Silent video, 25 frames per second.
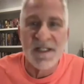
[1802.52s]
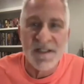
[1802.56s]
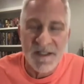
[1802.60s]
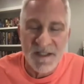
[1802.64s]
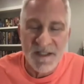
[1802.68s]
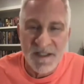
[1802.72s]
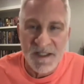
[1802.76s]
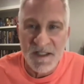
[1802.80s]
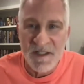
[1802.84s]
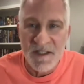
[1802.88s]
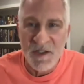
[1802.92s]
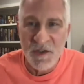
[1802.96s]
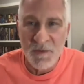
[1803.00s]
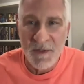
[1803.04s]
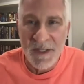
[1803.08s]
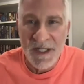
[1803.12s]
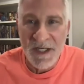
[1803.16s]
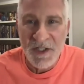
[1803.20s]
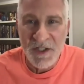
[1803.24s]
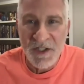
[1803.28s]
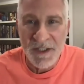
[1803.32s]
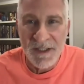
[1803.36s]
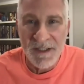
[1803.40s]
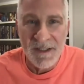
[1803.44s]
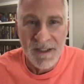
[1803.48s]
the
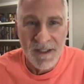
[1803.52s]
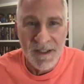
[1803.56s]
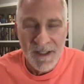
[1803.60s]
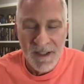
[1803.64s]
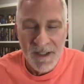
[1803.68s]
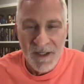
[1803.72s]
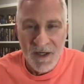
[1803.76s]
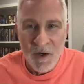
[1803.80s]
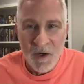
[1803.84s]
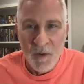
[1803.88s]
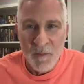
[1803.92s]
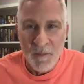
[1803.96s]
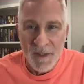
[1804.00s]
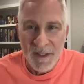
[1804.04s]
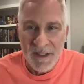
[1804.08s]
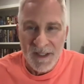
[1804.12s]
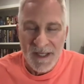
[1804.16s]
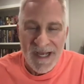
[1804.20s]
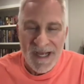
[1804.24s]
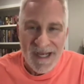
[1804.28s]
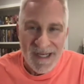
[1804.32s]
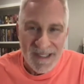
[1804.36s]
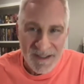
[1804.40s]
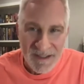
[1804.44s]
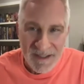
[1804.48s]
situation, hoping
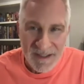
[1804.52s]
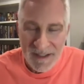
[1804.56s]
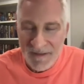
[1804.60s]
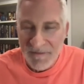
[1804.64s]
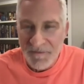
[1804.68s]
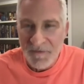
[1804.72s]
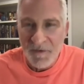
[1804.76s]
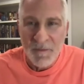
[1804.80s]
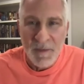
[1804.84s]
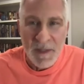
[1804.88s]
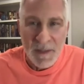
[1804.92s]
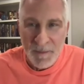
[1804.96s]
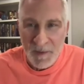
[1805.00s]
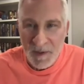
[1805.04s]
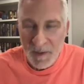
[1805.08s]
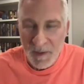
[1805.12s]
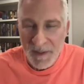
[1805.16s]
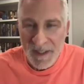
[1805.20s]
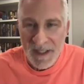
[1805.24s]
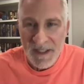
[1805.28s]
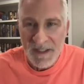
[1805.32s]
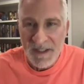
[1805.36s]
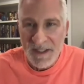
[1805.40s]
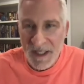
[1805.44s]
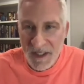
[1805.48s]
asking for people to
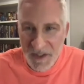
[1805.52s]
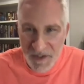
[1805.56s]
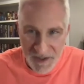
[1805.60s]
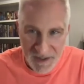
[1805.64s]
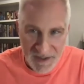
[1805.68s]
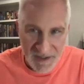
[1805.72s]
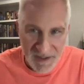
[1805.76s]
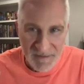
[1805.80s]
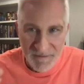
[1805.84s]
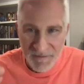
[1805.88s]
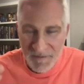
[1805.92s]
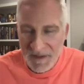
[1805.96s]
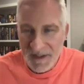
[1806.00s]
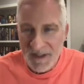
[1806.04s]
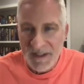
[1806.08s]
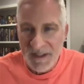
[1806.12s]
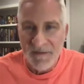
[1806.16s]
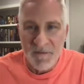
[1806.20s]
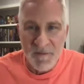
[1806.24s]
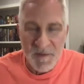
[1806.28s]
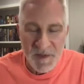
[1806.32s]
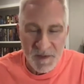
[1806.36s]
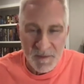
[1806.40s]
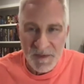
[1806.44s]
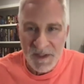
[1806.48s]
pay attention, give
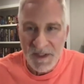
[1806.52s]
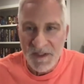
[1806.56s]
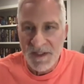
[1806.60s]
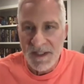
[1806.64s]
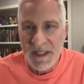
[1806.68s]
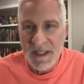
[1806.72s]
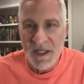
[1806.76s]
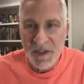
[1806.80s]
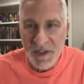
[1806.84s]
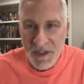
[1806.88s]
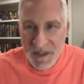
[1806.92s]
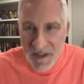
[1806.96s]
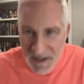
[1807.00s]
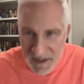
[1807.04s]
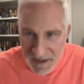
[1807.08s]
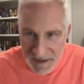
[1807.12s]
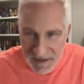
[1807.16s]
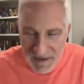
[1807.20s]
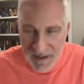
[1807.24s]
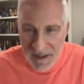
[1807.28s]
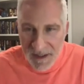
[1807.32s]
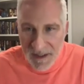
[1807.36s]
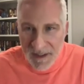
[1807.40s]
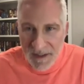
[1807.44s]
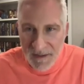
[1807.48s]
him some concessions to,
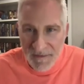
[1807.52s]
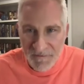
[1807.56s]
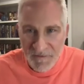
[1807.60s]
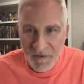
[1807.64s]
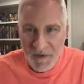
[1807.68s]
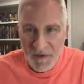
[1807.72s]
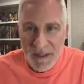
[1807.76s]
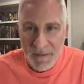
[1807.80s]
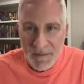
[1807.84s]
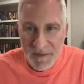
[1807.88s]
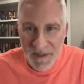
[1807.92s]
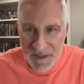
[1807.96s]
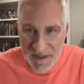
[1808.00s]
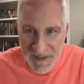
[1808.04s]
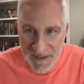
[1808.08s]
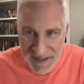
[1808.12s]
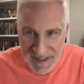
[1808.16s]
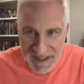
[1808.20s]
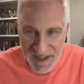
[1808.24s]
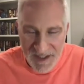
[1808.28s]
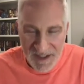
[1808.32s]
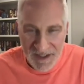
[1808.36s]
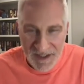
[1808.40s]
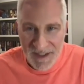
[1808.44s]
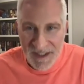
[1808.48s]
for him to
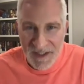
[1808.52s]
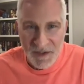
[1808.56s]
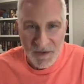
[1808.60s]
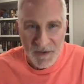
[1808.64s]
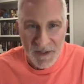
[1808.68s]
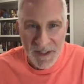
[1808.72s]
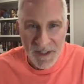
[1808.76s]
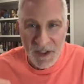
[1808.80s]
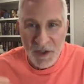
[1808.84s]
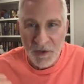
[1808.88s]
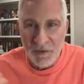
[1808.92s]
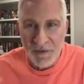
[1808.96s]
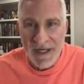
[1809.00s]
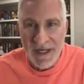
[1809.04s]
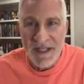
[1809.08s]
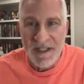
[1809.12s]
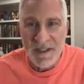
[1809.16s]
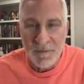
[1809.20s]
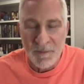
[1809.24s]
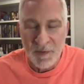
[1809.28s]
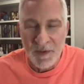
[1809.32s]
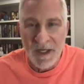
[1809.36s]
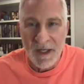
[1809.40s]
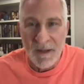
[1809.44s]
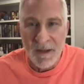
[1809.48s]
de-escalate. So he creates a
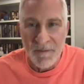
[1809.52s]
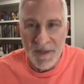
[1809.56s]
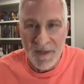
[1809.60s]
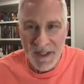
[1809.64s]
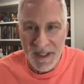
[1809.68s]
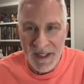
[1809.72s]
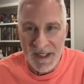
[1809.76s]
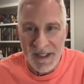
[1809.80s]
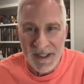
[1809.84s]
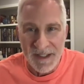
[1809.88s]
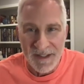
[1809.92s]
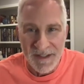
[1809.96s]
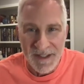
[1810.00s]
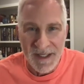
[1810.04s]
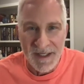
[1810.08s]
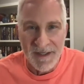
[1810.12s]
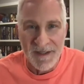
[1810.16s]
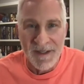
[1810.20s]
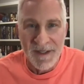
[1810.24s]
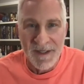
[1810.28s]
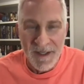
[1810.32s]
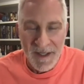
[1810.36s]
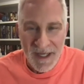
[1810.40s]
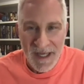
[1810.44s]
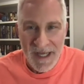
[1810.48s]
problem that he can then
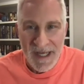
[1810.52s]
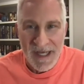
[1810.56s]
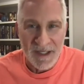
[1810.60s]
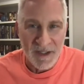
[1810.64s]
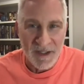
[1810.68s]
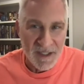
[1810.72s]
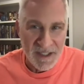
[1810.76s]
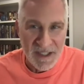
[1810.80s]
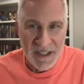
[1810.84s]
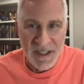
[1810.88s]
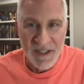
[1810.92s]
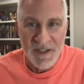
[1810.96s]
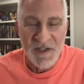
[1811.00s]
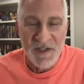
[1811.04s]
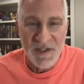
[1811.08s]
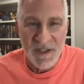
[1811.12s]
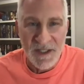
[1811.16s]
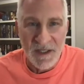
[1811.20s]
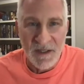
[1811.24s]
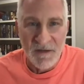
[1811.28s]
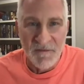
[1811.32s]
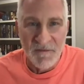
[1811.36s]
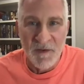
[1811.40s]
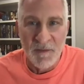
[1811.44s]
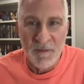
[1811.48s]
act like he
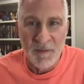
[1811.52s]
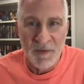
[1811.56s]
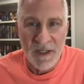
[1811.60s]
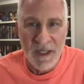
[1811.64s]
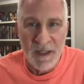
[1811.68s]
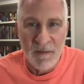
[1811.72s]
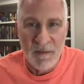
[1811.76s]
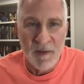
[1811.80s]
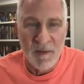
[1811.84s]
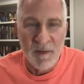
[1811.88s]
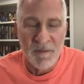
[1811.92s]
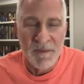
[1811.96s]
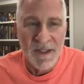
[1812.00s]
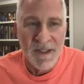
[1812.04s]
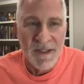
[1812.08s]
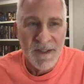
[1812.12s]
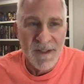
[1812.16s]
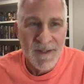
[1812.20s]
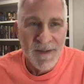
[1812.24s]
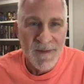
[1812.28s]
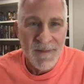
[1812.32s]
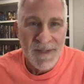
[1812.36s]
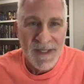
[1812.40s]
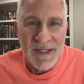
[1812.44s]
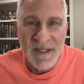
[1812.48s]
solved the problem.
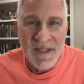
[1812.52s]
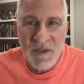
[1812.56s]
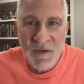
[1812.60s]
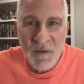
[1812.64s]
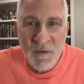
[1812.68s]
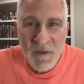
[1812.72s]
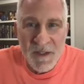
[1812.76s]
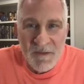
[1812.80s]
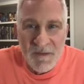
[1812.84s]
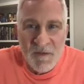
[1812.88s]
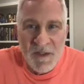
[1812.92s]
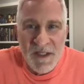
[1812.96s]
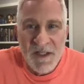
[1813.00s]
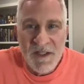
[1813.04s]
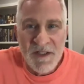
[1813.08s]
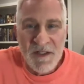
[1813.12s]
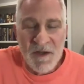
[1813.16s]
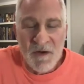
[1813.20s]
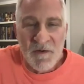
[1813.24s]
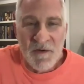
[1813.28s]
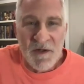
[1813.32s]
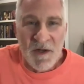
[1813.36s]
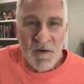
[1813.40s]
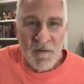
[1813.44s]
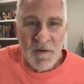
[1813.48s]
And so what we
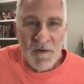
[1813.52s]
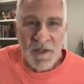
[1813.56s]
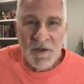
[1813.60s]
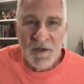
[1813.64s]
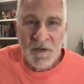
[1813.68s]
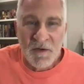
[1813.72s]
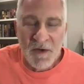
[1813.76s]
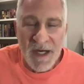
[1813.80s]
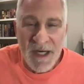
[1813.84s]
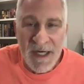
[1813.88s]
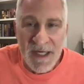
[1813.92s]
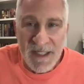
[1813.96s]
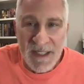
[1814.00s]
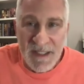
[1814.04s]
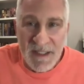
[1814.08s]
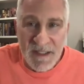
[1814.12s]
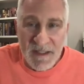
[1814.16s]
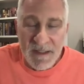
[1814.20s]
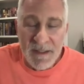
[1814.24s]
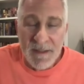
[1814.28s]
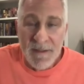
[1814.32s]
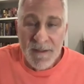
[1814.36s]
don't know with Ukraine is,